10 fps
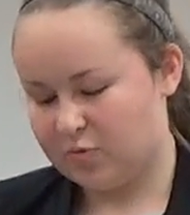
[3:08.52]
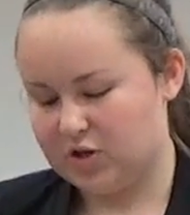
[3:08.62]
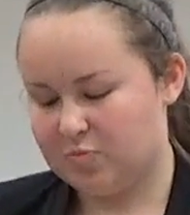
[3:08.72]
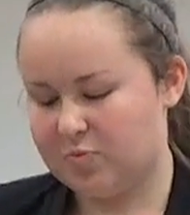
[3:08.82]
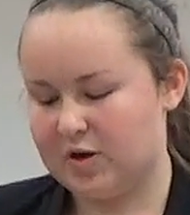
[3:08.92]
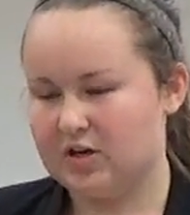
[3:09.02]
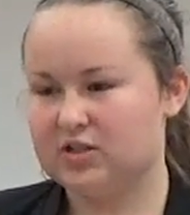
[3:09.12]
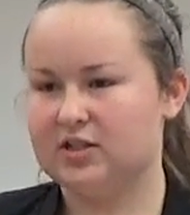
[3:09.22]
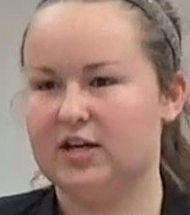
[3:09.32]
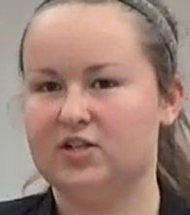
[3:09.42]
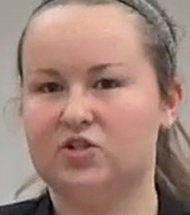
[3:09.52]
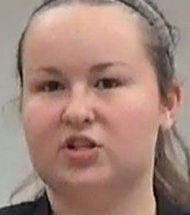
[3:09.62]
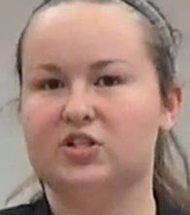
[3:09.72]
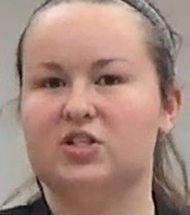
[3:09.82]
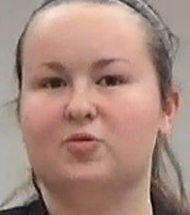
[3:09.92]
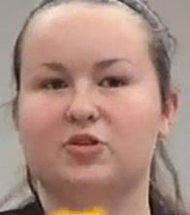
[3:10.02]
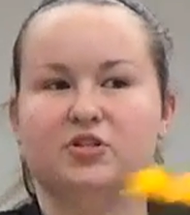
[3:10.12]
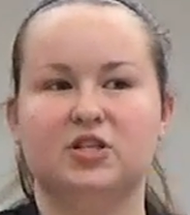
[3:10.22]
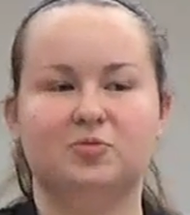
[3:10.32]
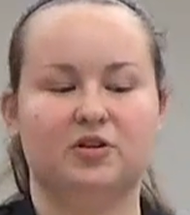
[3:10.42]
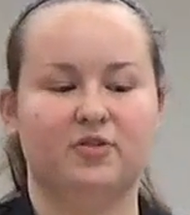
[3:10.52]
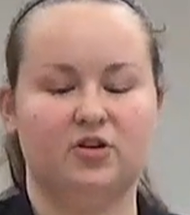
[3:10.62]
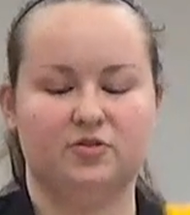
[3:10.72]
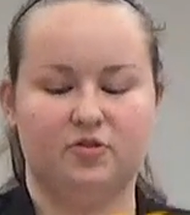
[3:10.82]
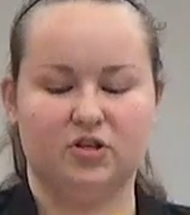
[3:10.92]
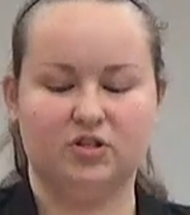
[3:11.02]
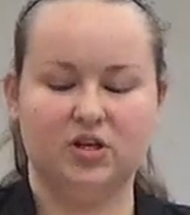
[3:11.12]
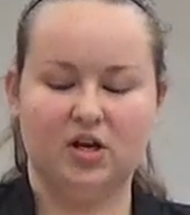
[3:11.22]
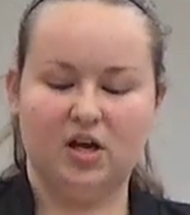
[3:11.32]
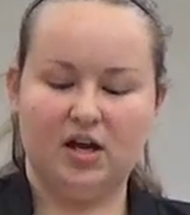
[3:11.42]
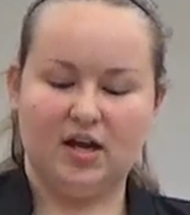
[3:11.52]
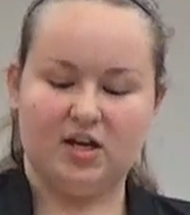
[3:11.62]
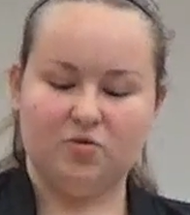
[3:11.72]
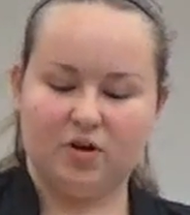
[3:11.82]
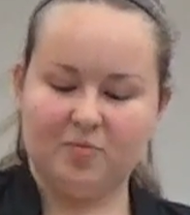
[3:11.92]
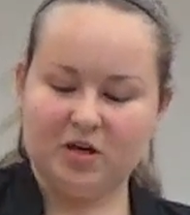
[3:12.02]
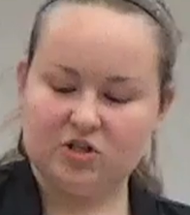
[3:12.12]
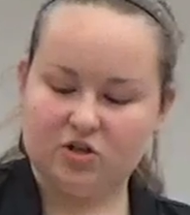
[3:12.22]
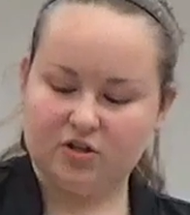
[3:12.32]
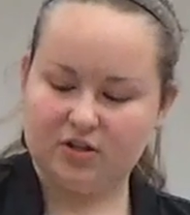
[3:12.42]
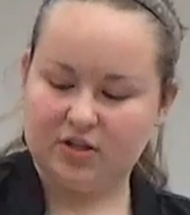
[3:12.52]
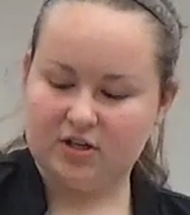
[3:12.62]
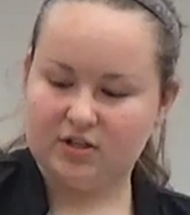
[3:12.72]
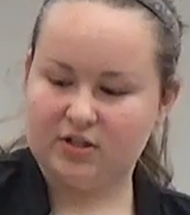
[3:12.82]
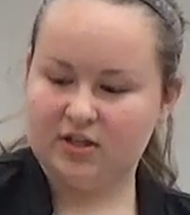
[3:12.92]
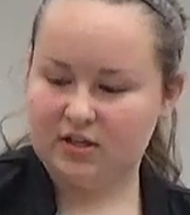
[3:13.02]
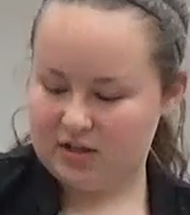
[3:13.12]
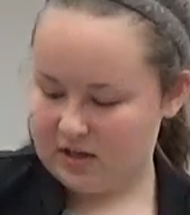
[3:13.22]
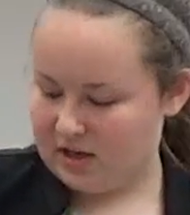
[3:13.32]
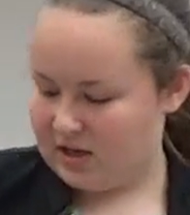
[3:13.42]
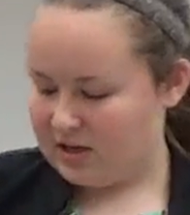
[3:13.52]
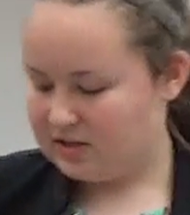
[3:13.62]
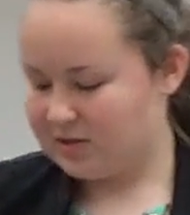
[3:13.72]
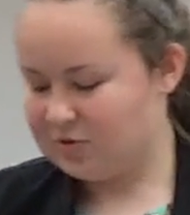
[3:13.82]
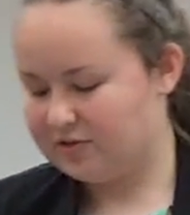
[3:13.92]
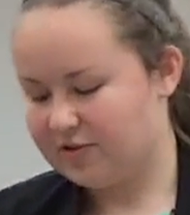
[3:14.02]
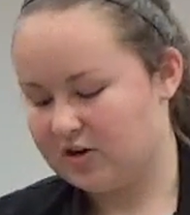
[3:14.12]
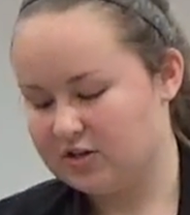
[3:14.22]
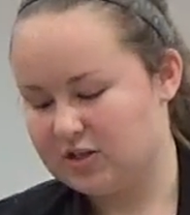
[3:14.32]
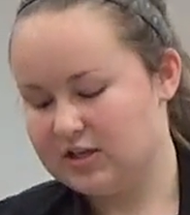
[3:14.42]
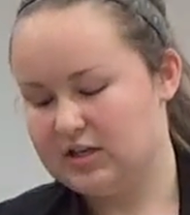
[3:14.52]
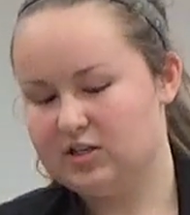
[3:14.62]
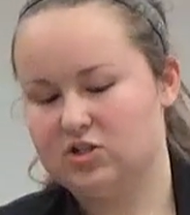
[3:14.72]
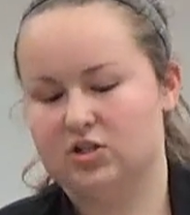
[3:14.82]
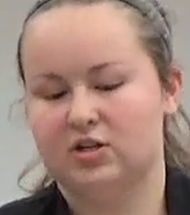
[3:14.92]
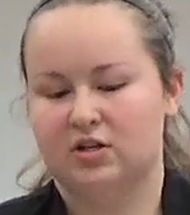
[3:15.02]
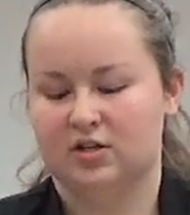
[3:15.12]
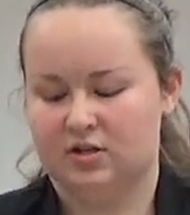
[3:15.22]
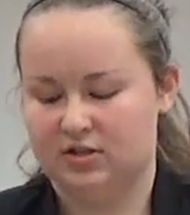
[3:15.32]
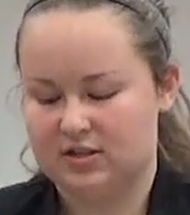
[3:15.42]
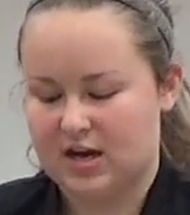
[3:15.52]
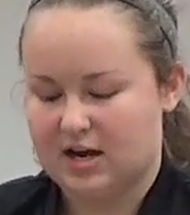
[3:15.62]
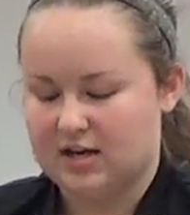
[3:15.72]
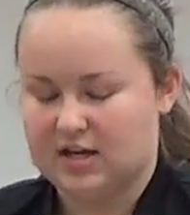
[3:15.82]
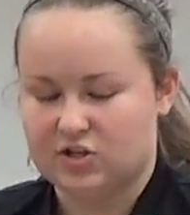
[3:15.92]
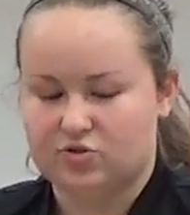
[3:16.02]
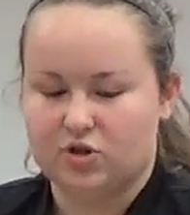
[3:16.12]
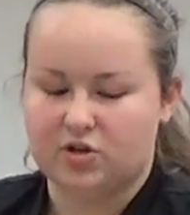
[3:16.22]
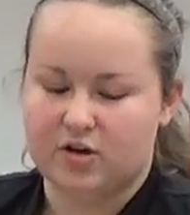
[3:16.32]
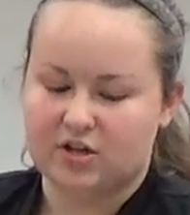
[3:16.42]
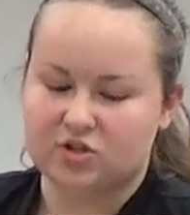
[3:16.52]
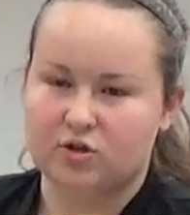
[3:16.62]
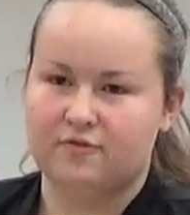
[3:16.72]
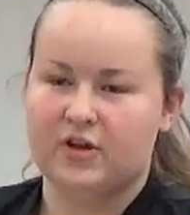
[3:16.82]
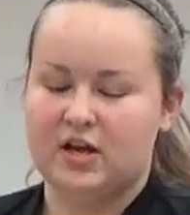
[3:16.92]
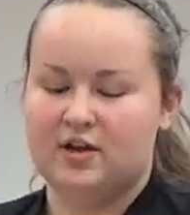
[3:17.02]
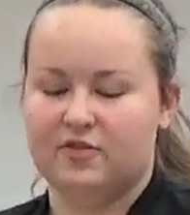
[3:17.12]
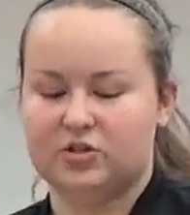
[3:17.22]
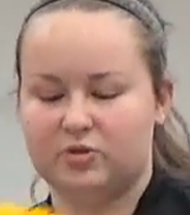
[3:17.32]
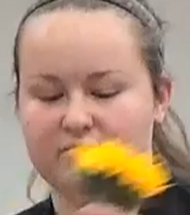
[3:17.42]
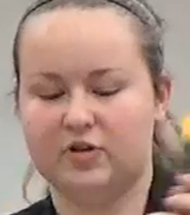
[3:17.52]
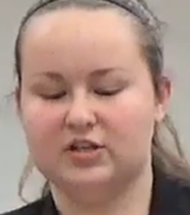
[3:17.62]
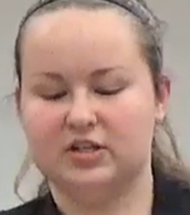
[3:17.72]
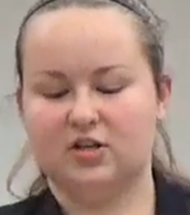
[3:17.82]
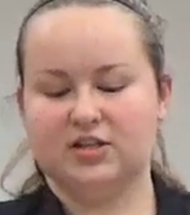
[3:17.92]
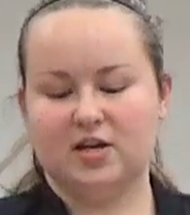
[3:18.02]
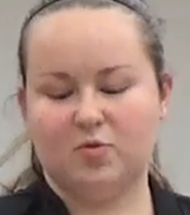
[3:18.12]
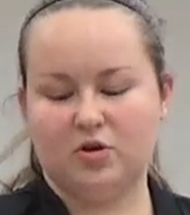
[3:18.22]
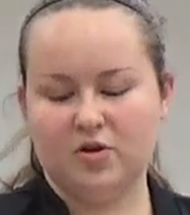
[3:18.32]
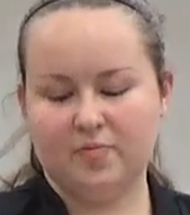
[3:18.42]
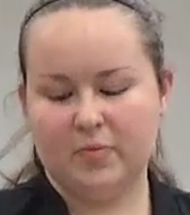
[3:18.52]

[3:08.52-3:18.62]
when you prepare a select, you're going to start with your subject flowers first. And you want to make sure that there's subject flowers on each side as you turn around. So if this was for a dinner table,